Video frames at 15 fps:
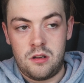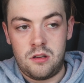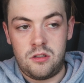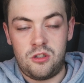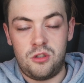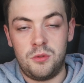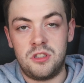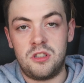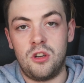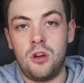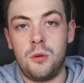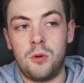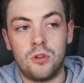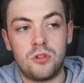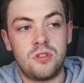just doing
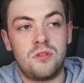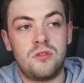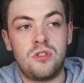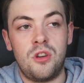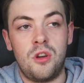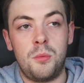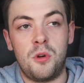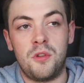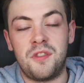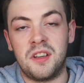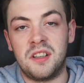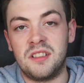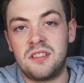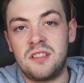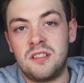turbo
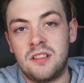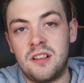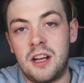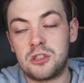things,